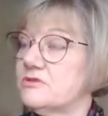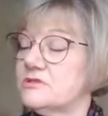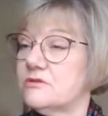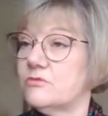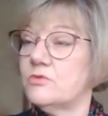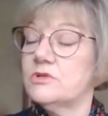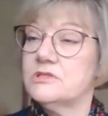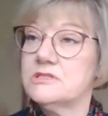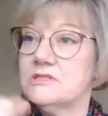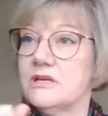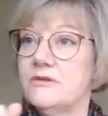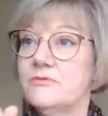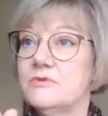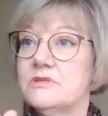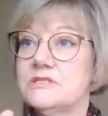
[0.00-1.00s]
So once I
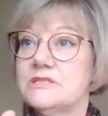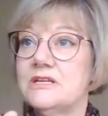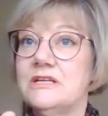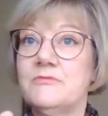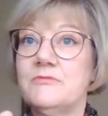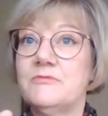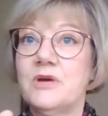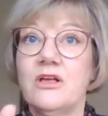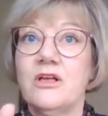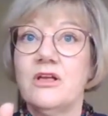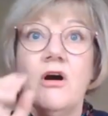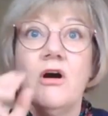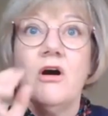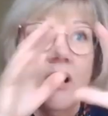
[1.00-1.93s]
was in my car,